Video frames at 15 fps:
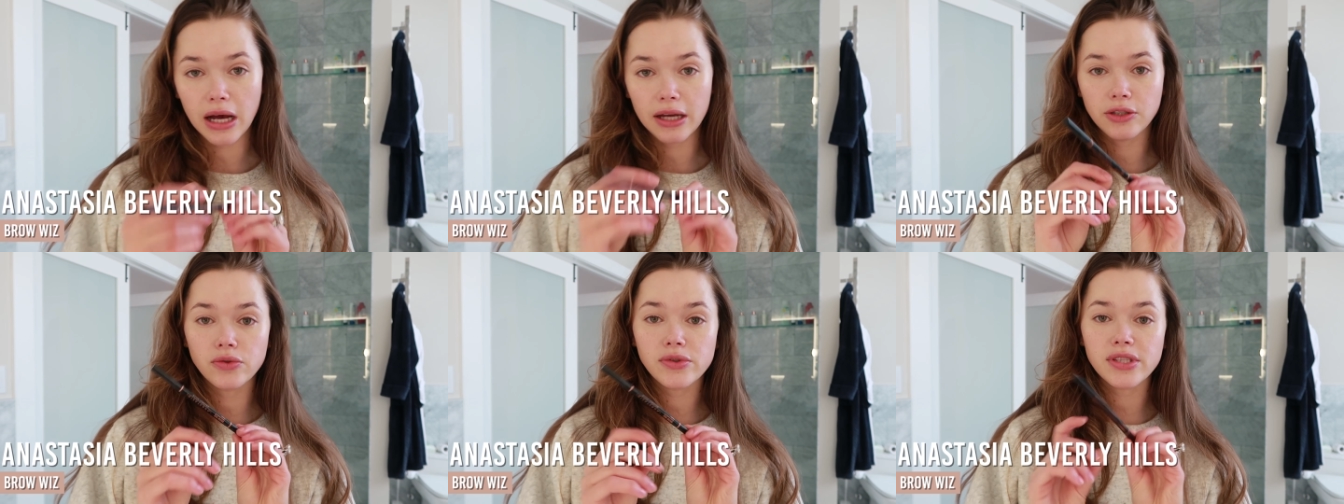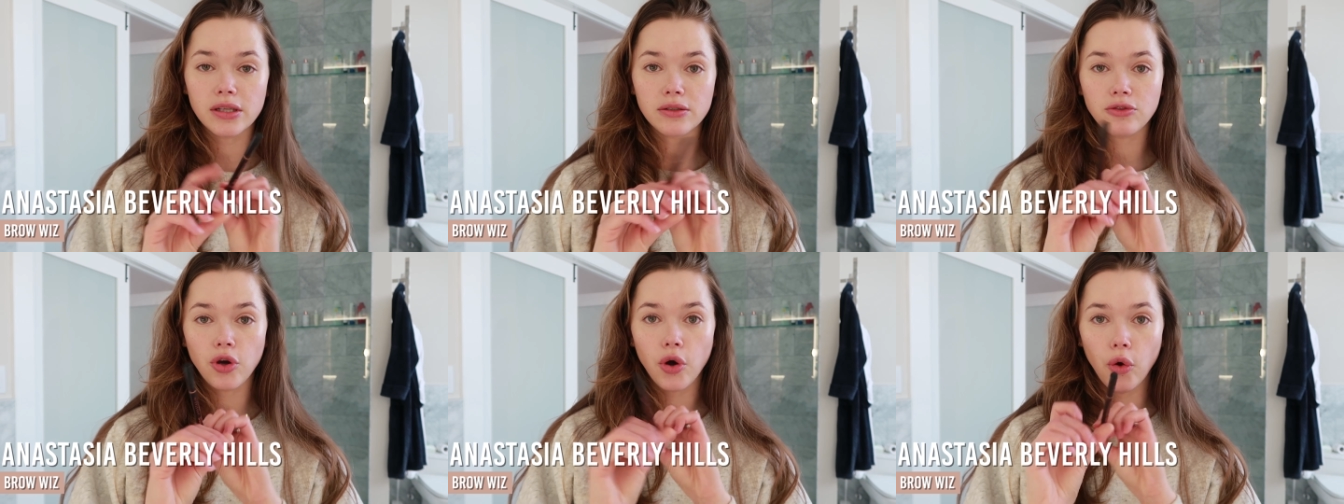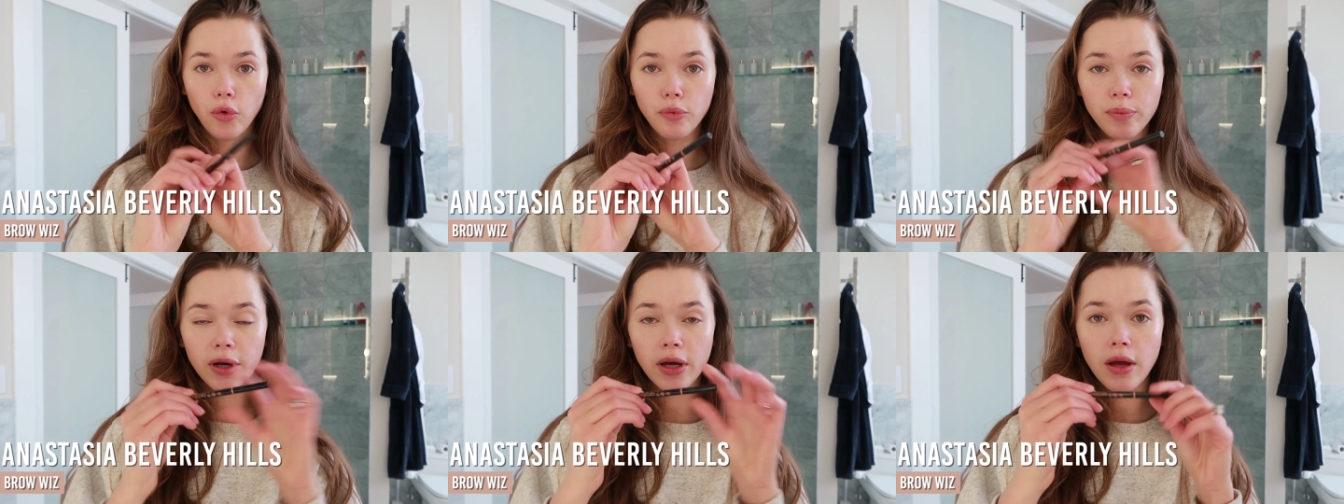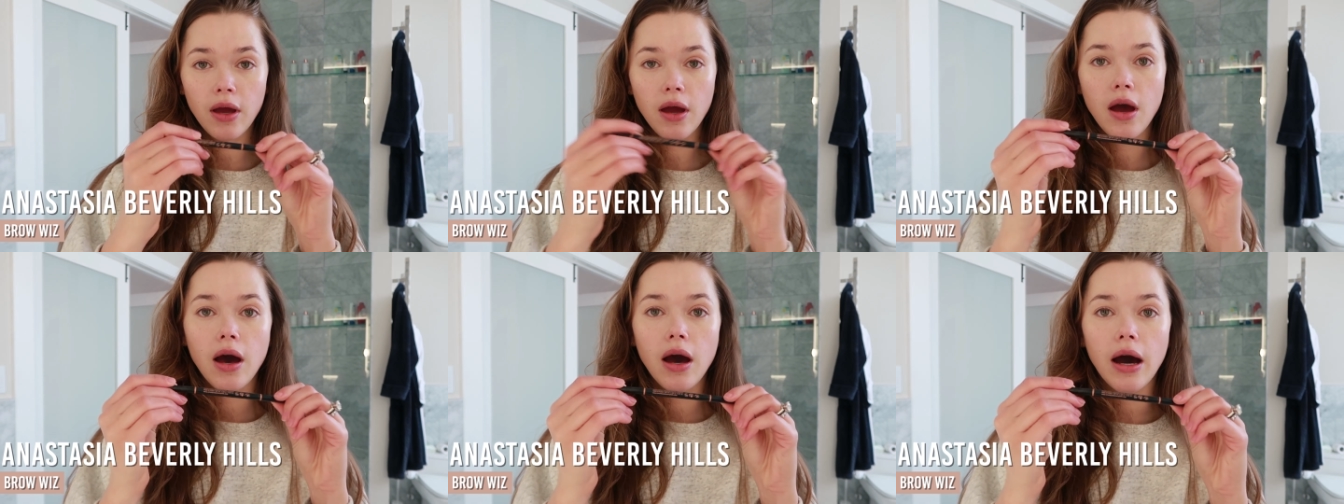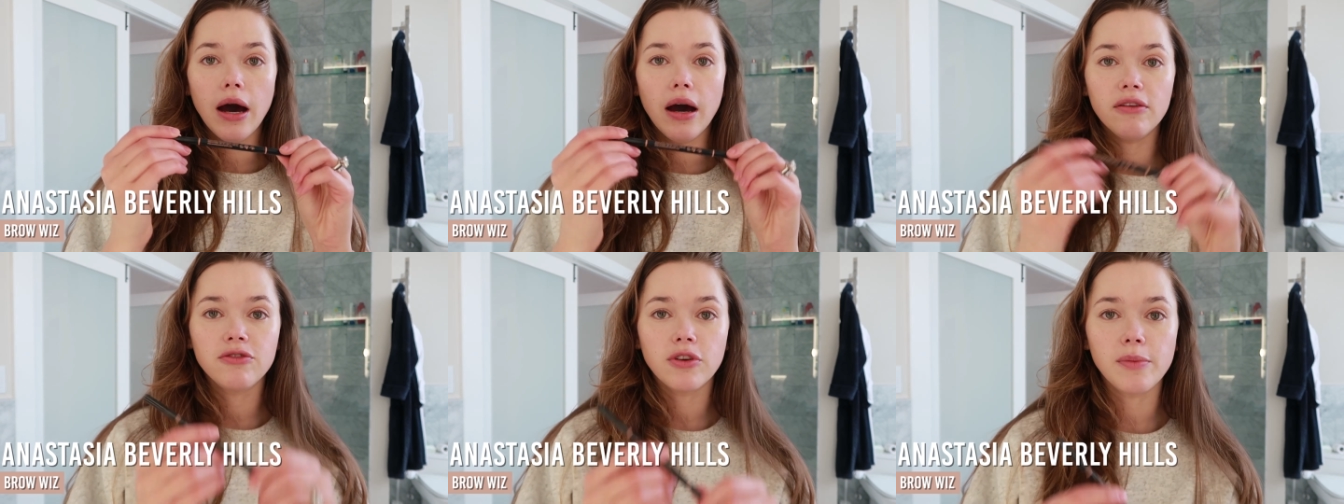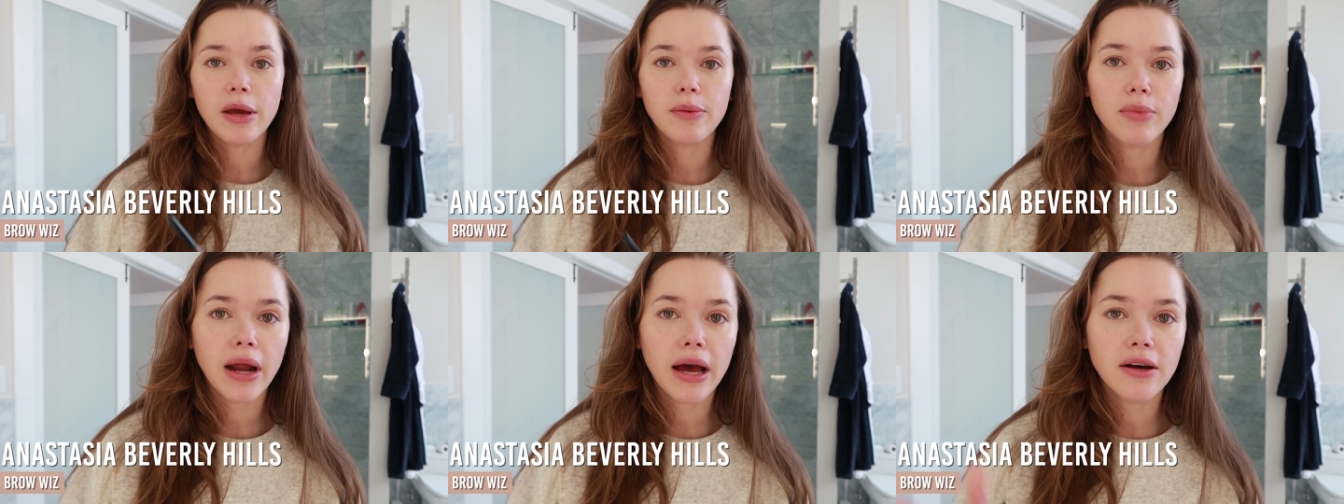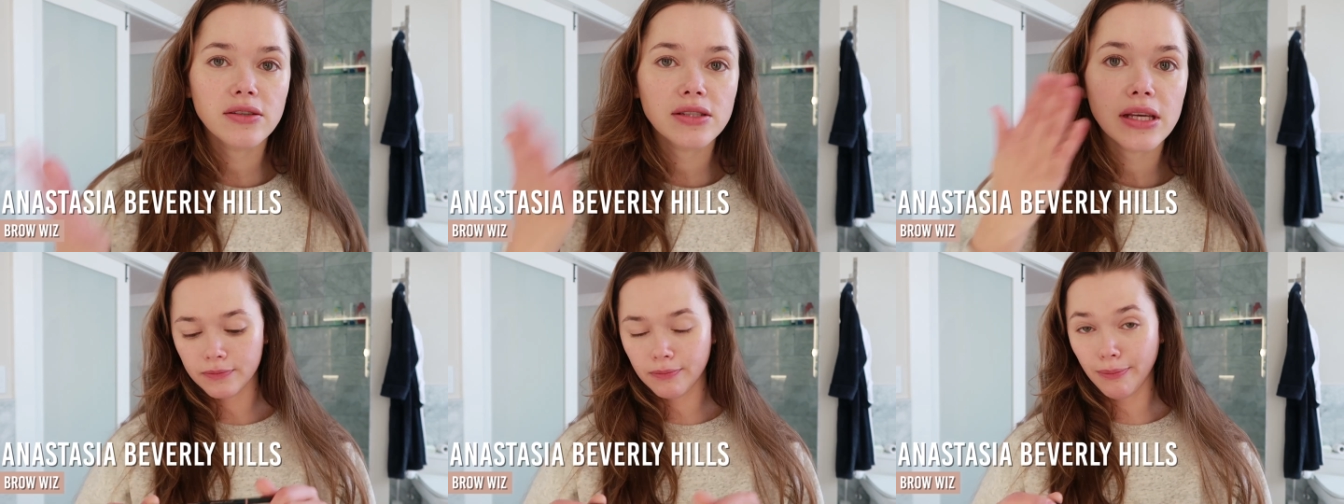I use a taupe for my brows,